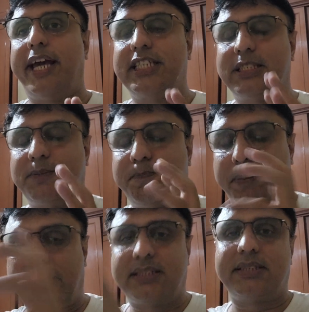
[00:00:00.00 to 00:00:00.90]

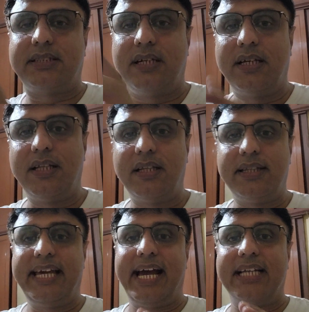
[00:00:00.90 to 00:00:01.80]
express
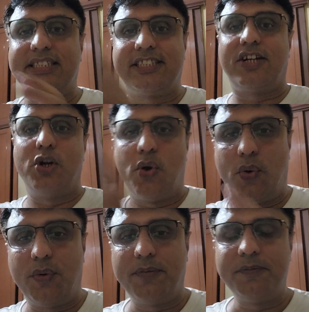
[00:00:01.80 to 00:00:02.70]
the answer no.